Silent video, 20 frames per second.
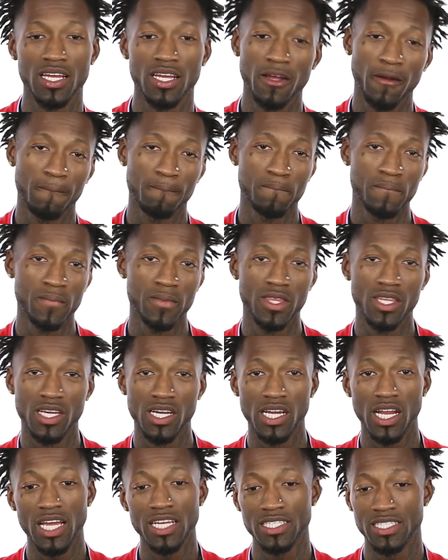Cause
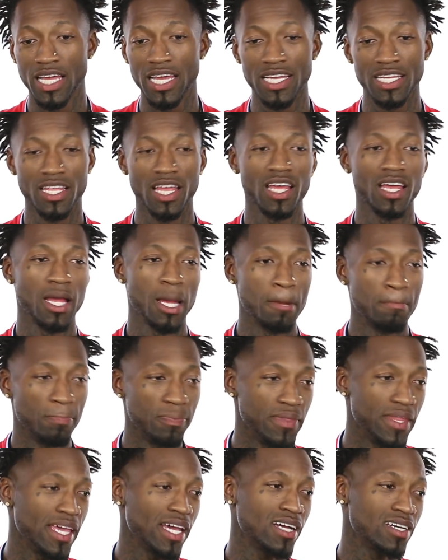they, they
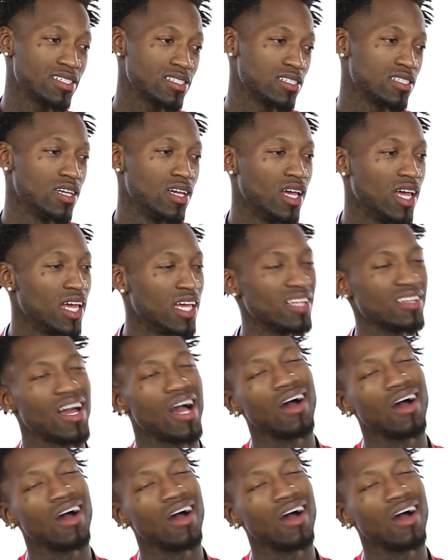niggas it,